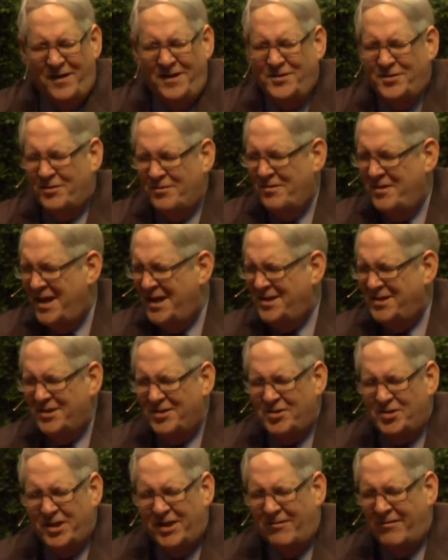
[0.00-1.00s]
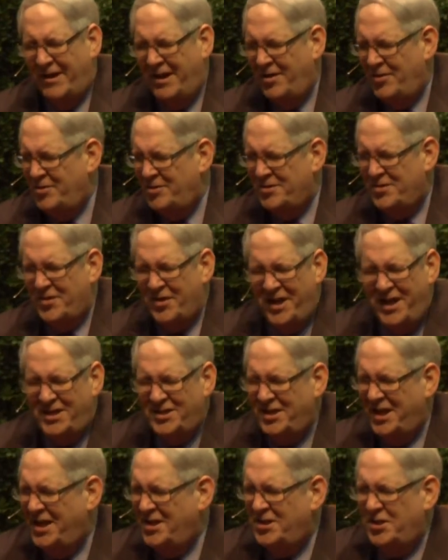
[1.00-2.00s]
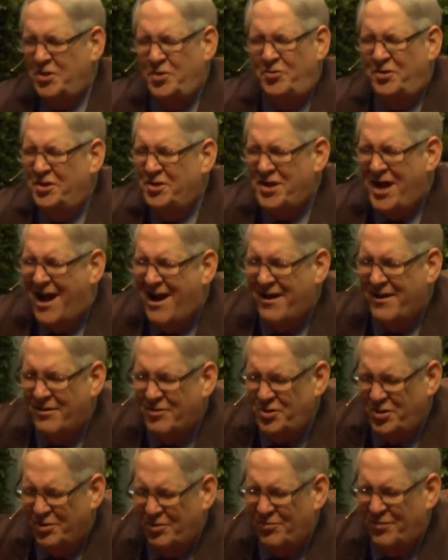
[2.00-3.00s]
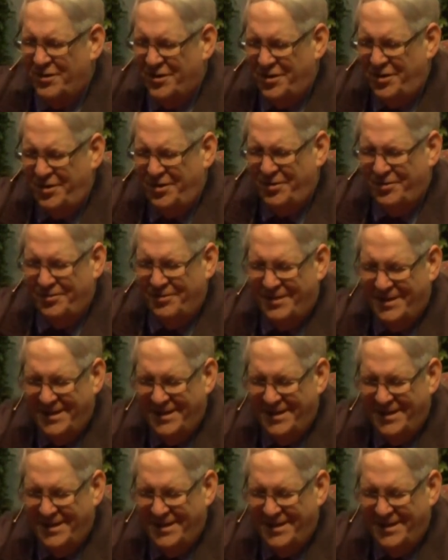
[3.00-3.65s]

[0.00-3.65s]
These are necessary good things, things that you desire your children to do.